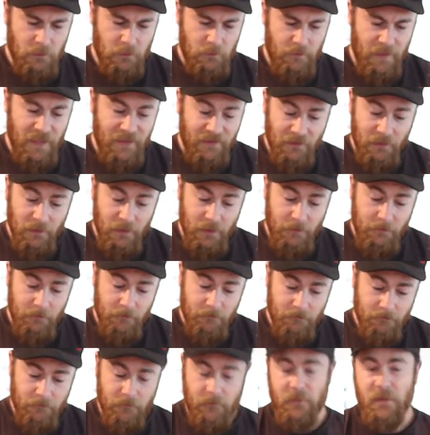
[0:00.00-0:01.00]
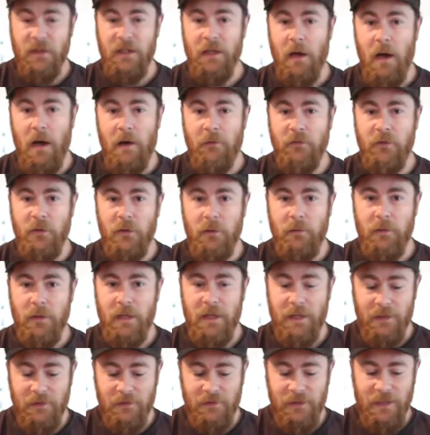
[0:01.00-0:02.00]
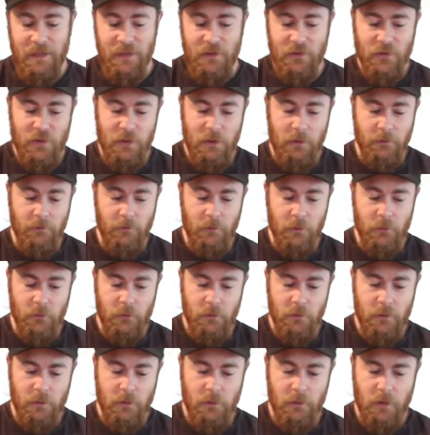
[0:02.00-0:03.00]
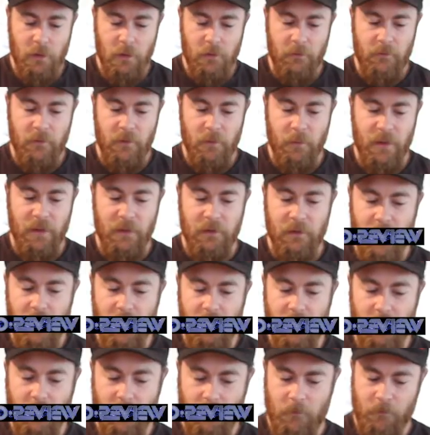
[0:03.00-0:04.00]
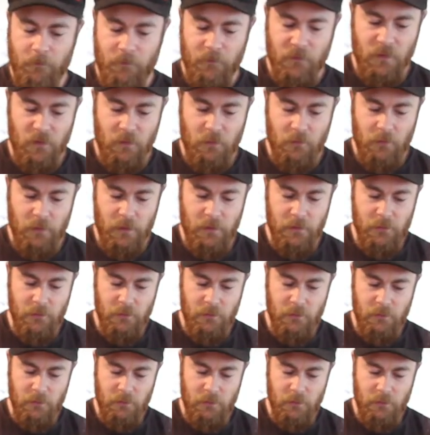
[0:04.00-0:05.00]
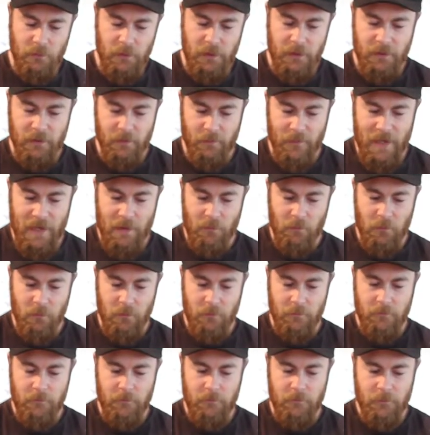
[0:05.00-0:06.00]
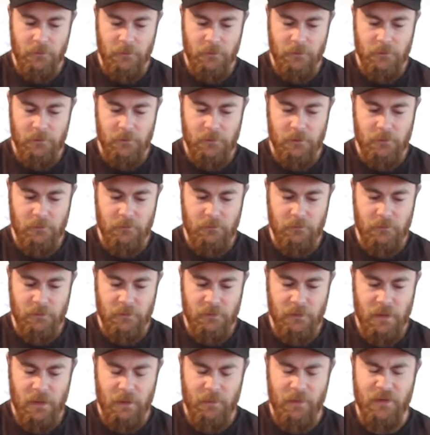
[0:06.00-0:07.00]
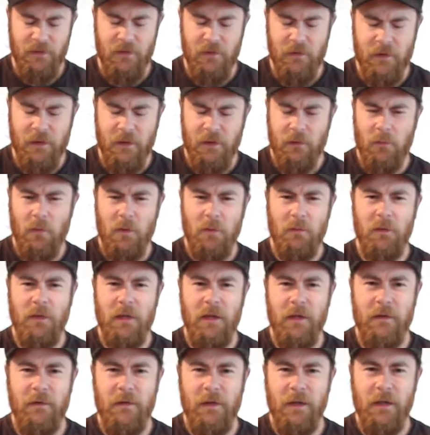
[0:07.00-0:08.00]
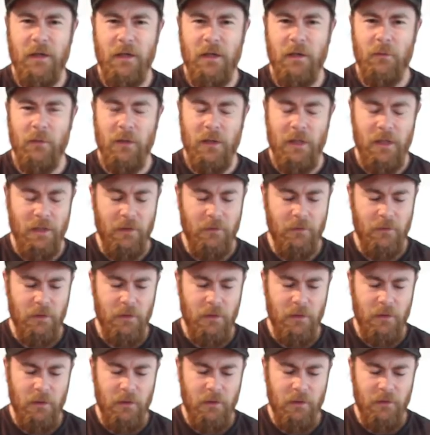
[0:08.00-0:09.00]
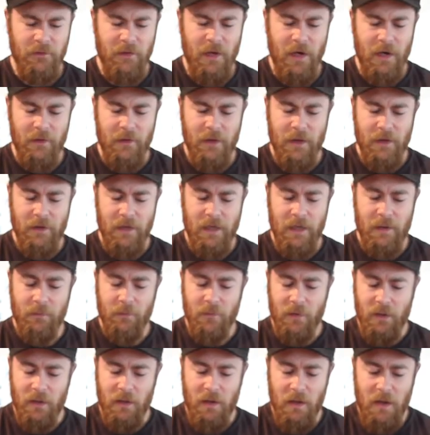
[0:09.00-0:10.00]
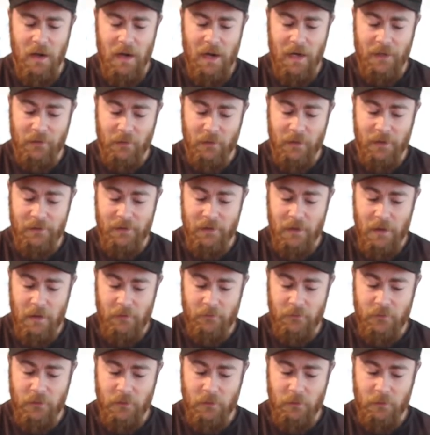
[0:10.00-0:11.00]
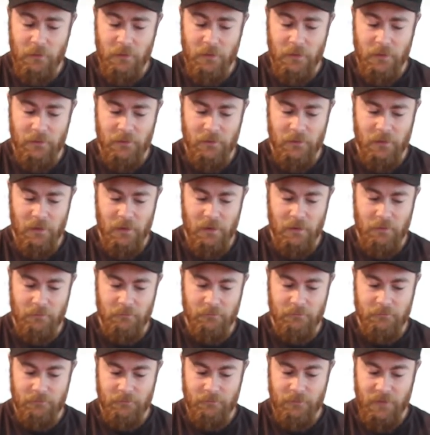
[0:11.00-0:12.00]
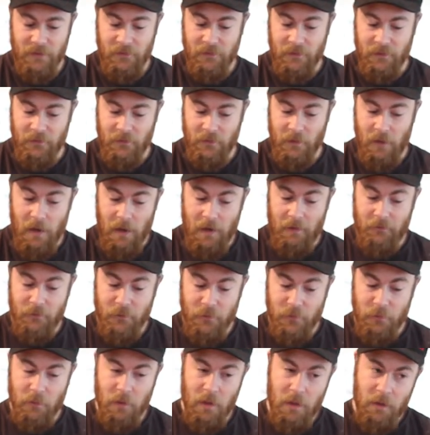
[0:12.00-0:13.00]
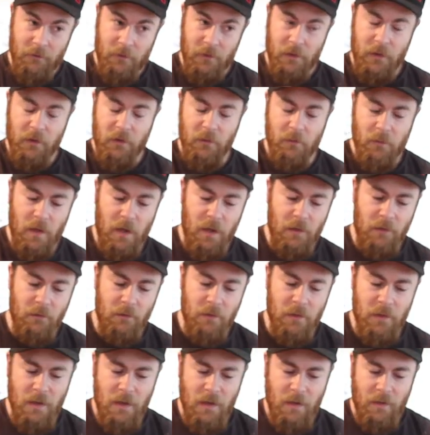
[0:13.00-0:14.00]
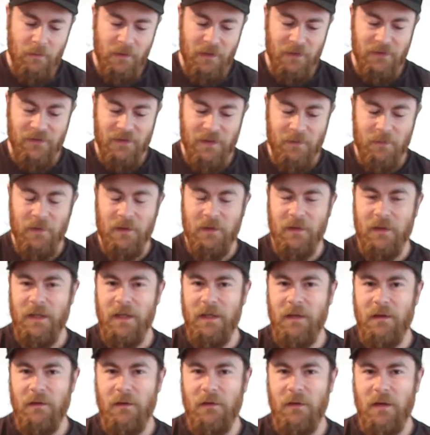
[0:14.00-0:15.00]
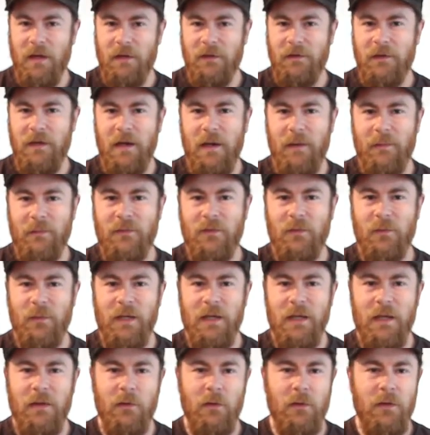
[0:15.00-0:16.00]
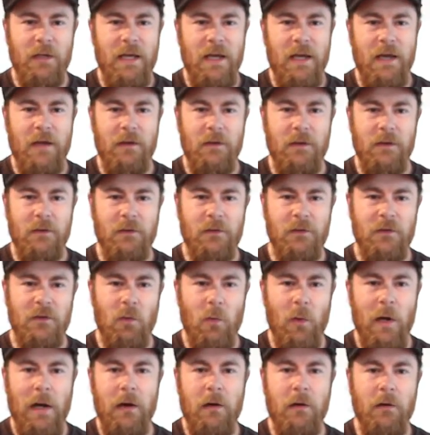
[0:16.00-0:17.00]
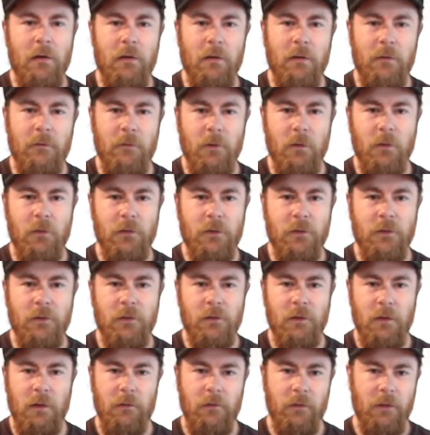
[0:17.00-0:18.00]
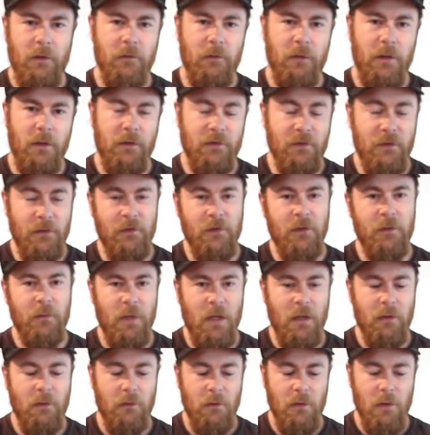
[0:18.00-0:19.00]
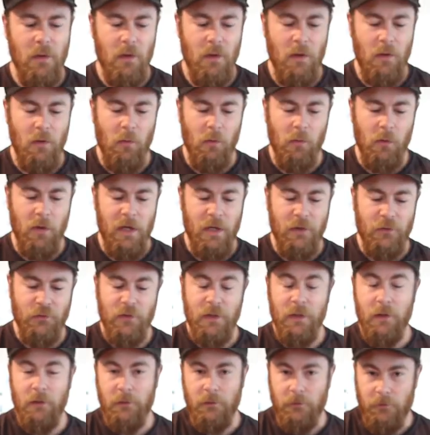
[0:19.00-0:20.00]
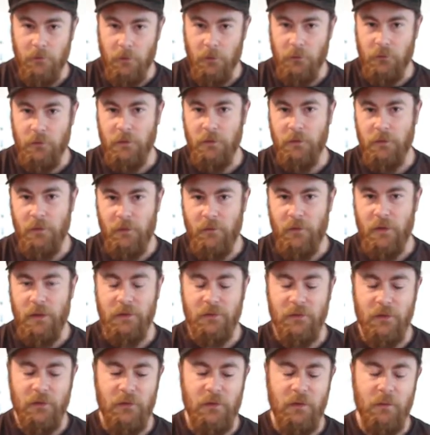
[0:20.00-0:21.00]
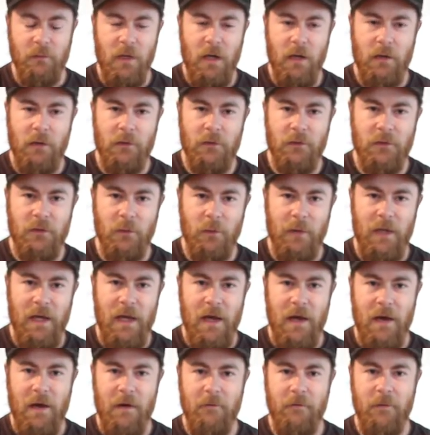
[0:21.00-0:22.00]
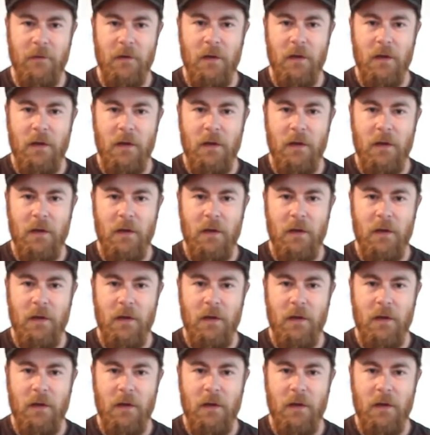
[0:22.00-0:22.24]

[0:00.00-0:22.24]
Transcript: basically, the offshoot is a shield version of the big, which, like the Batwolf, was kind of makes you think what were they thinking when they decided that name. But I do like the offshoot. It's um, basically it's an offshoot of another model because typically a lot of times we either get squared versions of an existing model or a shield version of an existing model. So we have